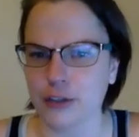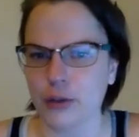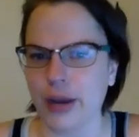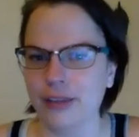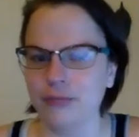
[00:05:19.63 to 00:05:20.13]
So
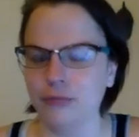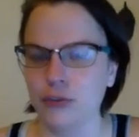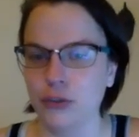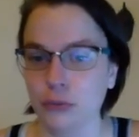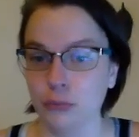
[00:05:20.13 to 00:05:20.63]
I can
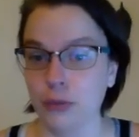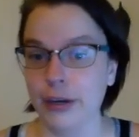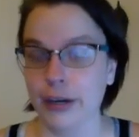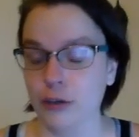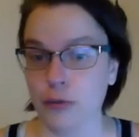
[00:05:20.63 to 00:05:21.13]
do
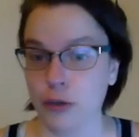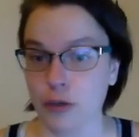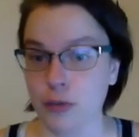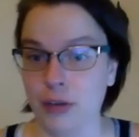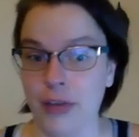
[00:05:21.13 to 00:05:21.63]
an extra
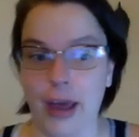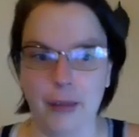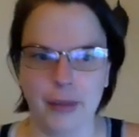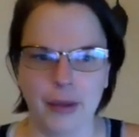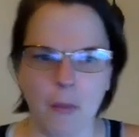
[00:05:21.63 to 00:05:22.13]
measurement on that.
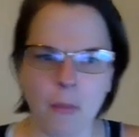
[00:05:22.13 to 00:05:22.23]
But